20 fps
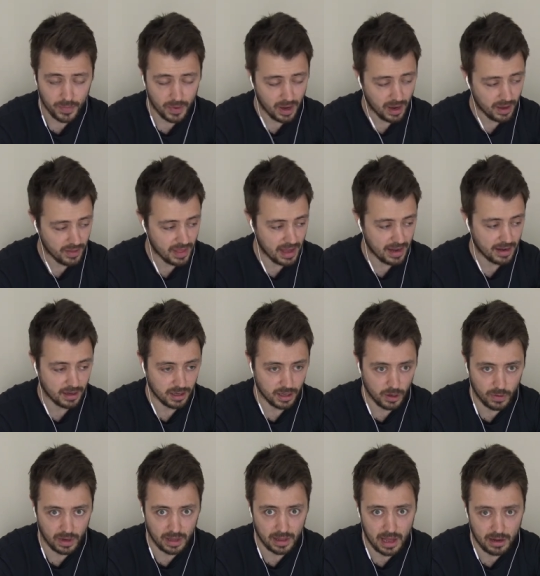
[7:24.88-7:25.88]
and then
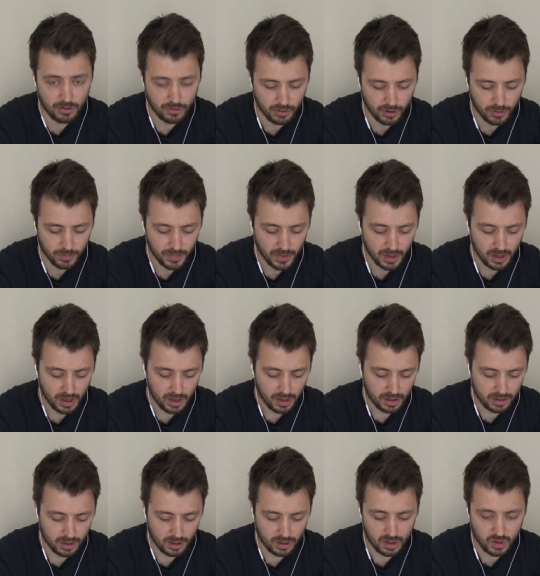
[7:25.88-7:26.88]
unilateral.
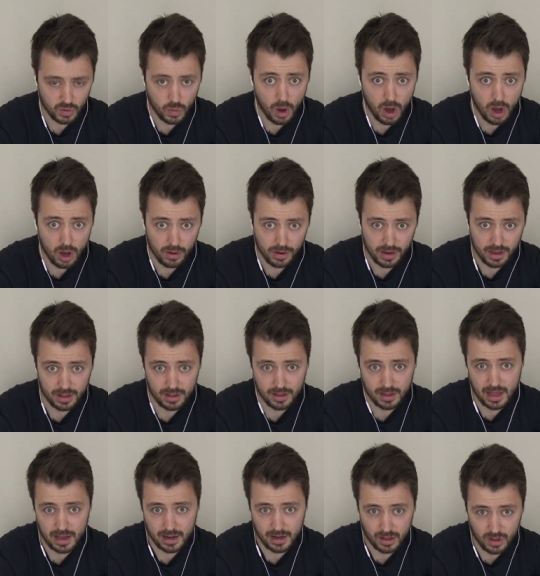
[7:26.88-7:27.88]
So squat is
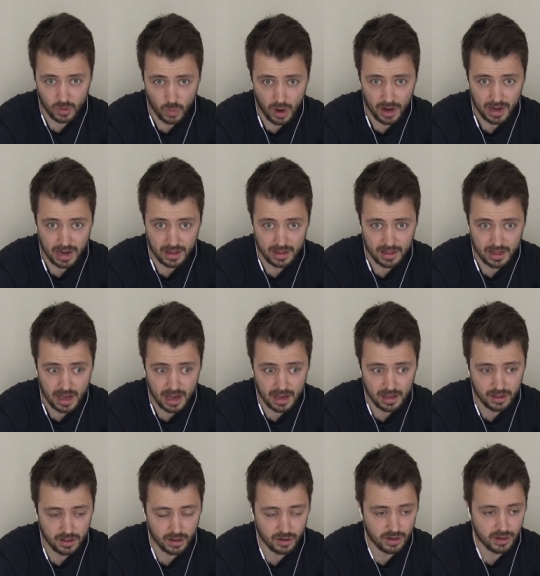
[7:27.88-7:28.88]
like a squatting
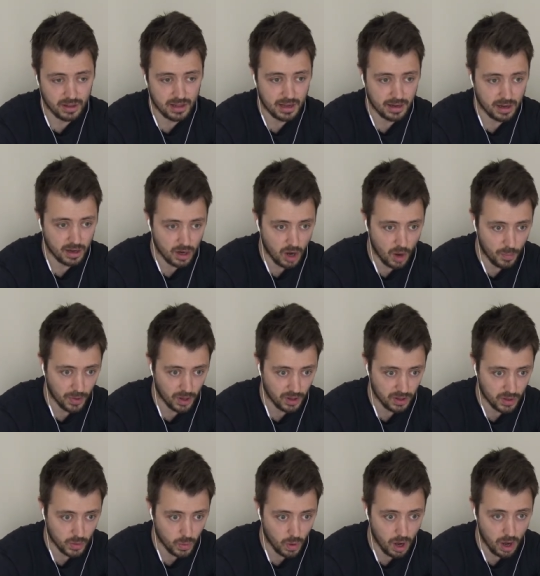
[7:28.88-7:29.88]
exercise, such as like a goblet
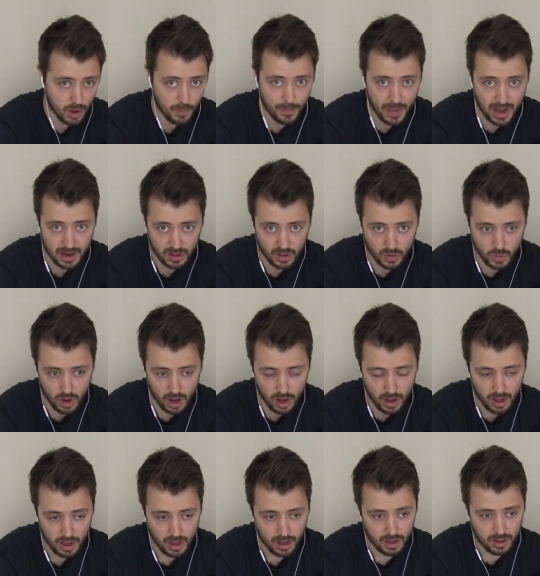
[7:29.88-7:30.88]
squat, back
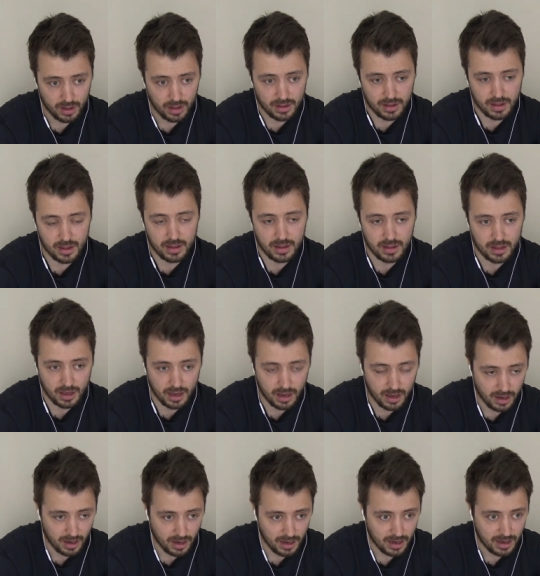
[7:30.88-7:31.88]
squat, this is
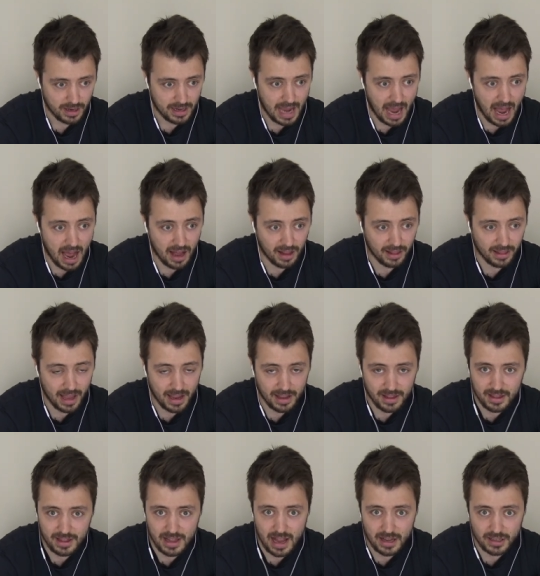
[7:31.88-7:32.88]
to get our
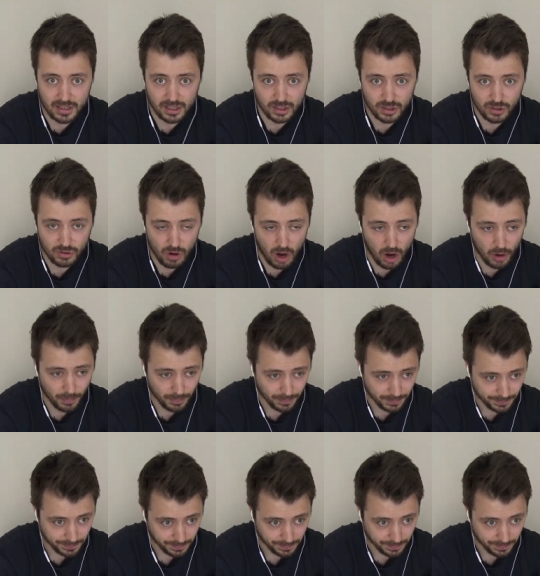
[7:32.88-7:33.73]
legs nice and strong,